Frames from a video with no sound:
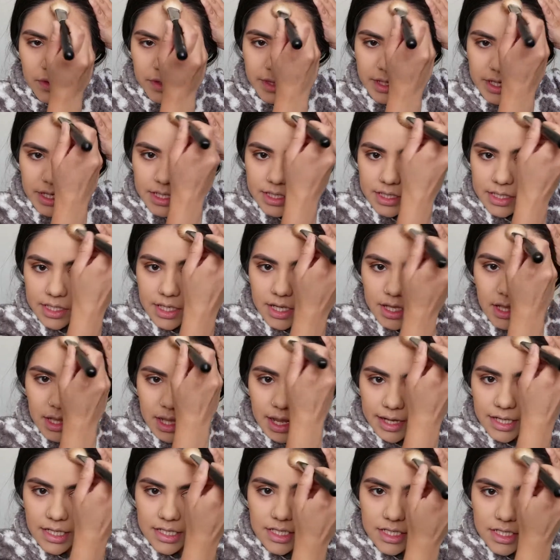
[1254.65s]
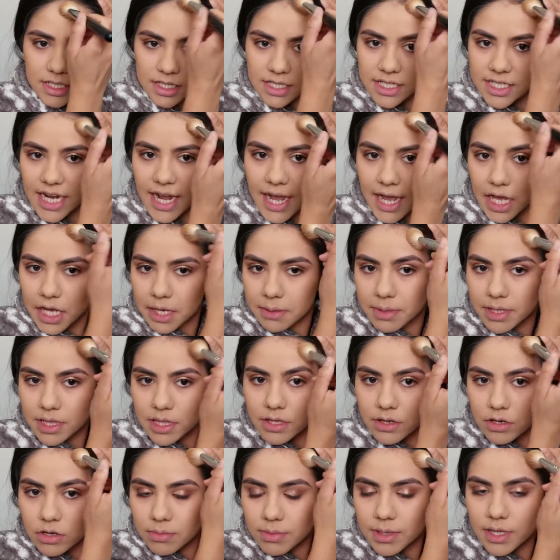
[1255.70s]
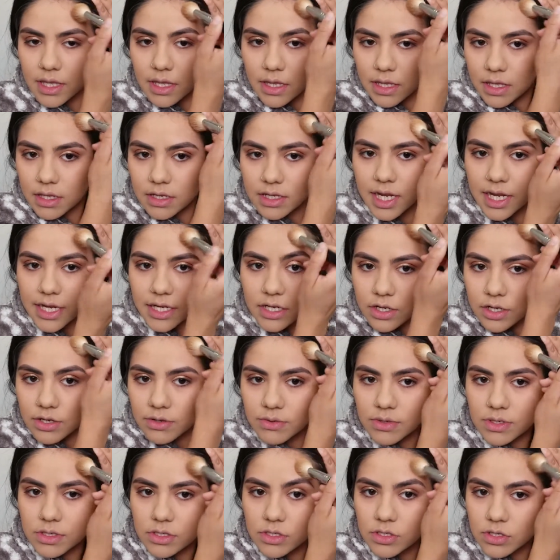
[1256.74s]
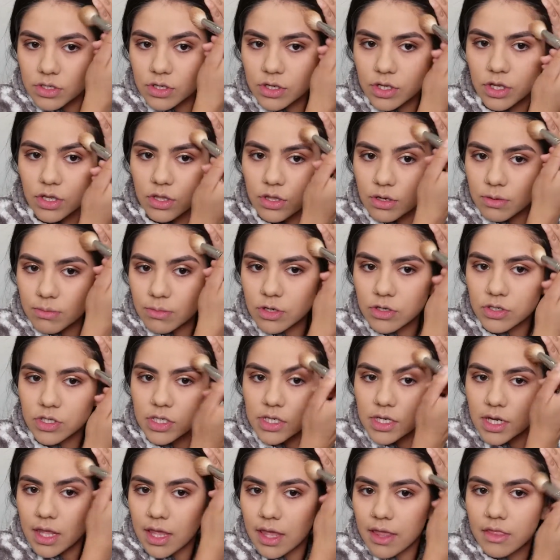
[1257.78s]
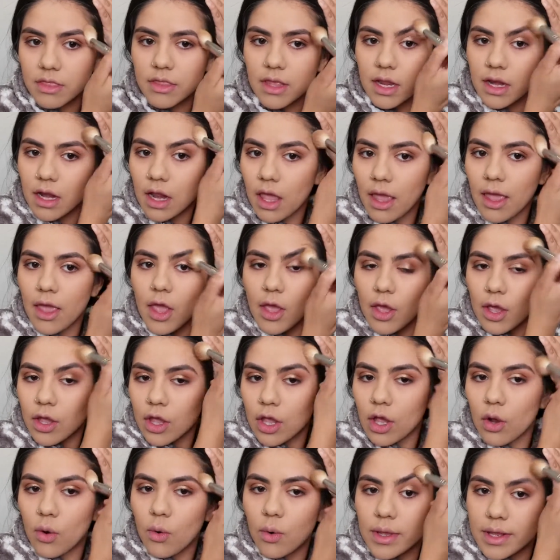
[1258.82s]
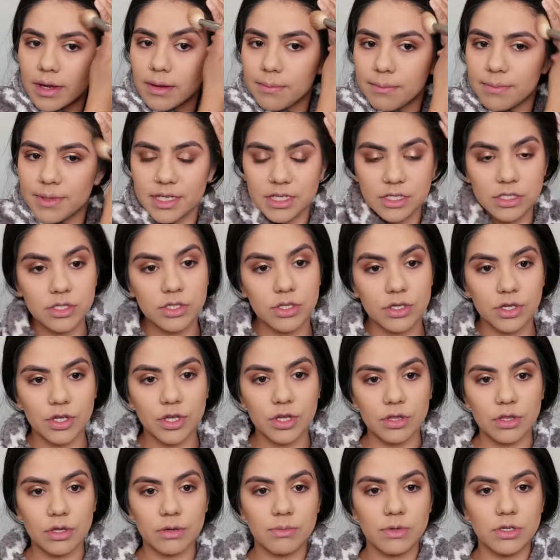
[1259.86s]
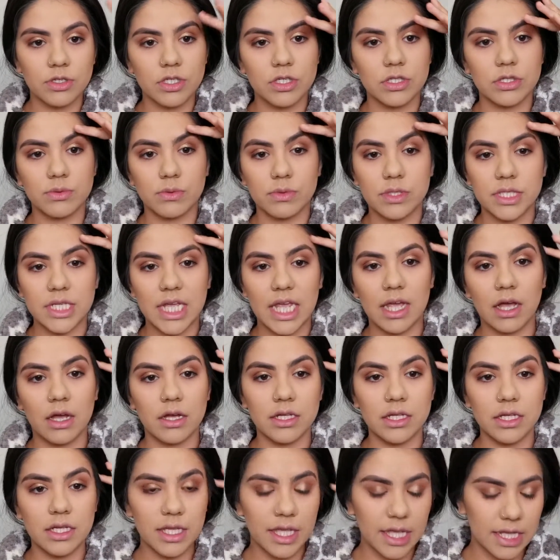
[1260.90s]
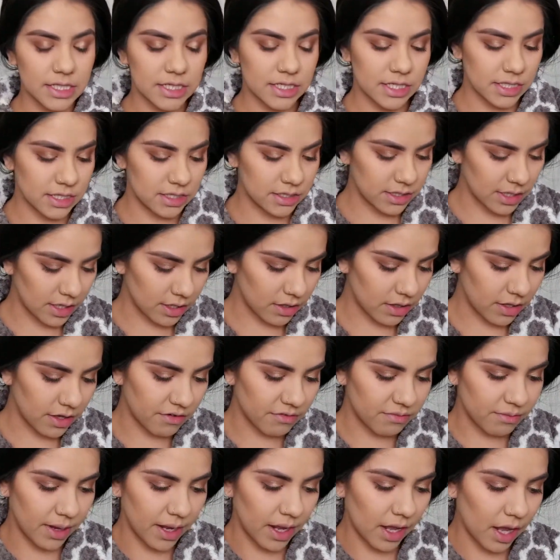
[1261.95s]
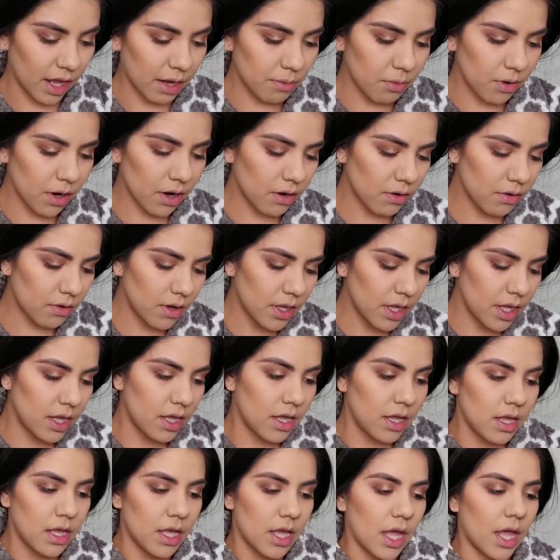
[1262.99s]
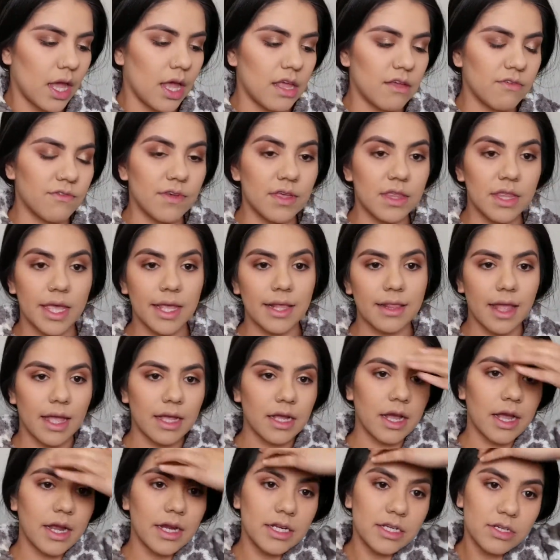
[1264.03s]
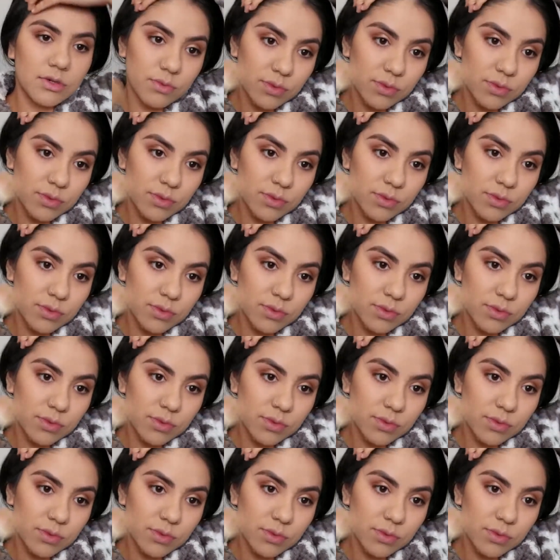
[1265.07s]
this, I like to dab a little bit and kind of go in a circular motion and then go in big circular motions once I get to the tail of my eyebrow. I feel like that kind of